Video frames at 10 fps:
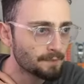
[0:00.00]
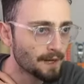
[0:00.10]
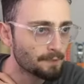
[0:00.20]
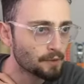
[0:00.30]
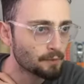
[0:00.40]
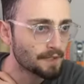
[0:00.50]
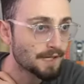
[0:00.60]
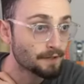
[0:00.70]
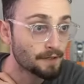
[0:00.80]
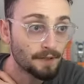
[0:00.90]
my opponent went
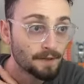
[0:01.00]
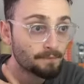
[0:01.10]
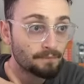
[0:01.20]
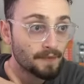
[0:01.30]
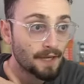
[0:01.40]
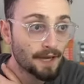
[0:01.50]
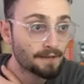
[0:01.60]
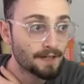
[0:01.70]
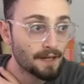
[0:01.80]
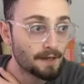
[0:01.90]
here,
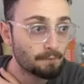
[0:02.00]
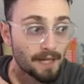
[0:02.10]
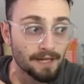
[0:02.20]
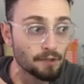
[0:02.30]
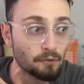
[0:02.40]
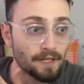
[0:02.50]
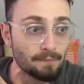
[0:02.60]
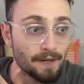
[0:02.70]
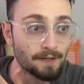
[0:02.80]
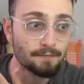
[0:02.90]
and black is already
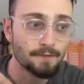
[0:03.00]
better.